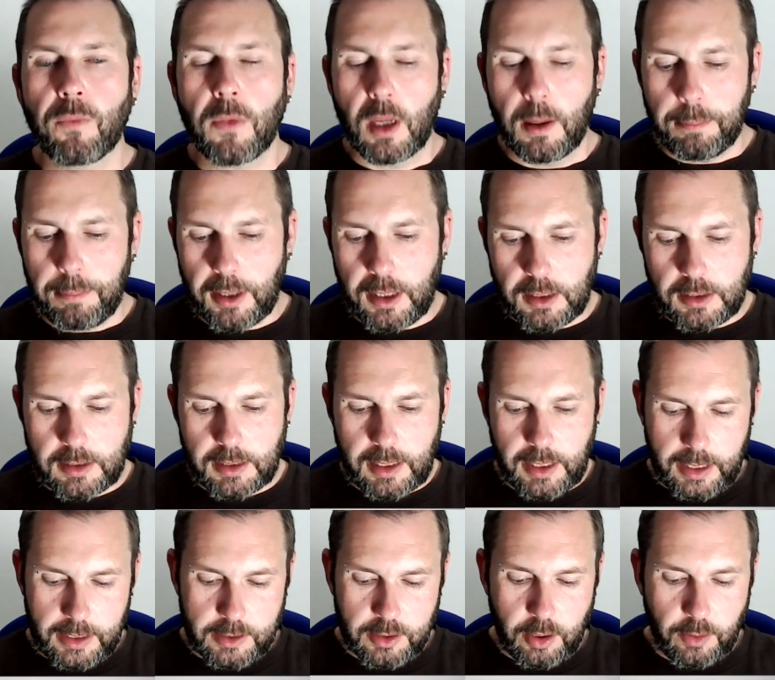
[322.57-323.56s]
But
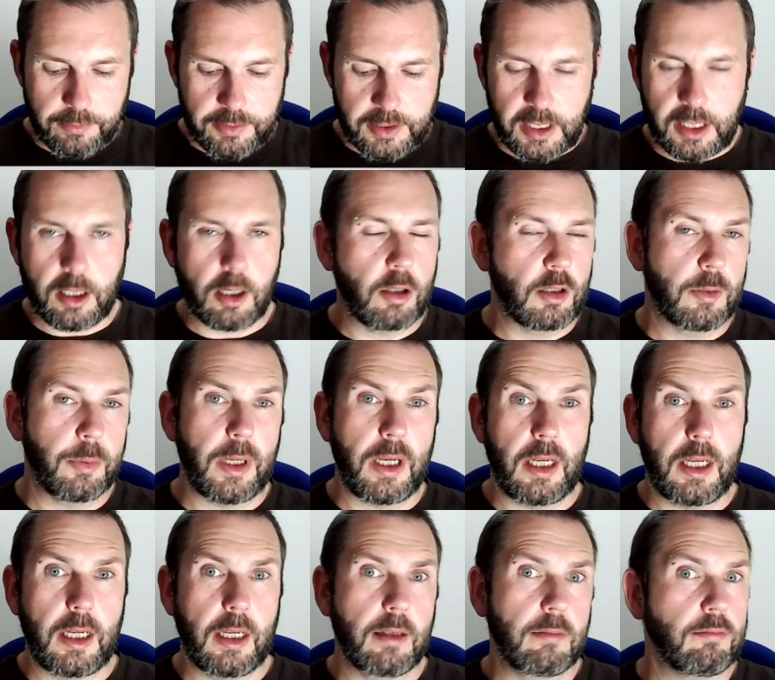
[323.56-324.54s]
it's obviously going to
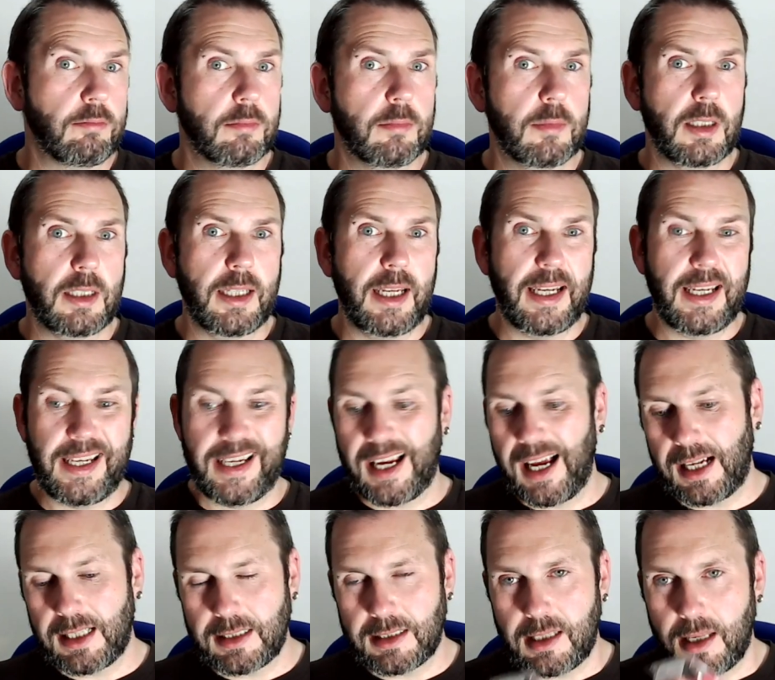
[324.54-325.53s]
be Lily
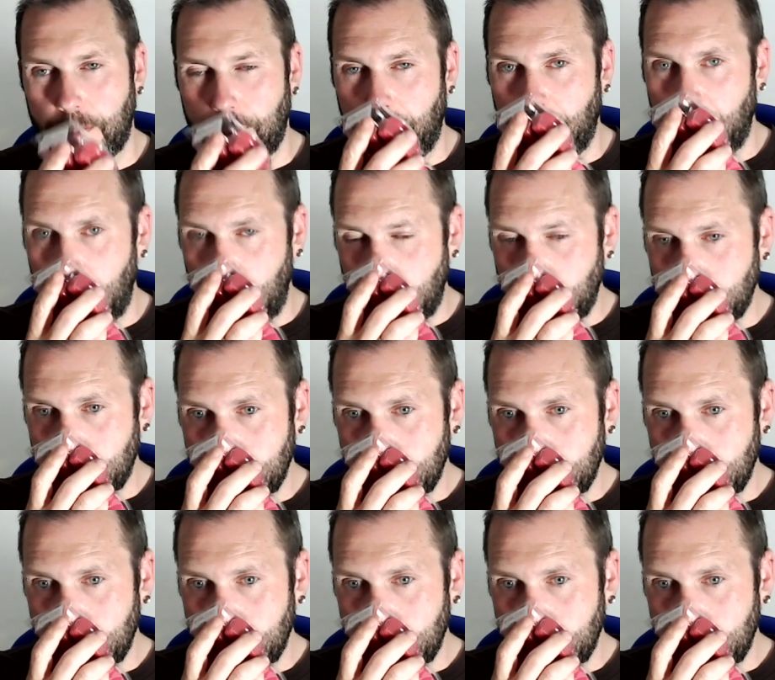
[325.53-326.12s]
and something,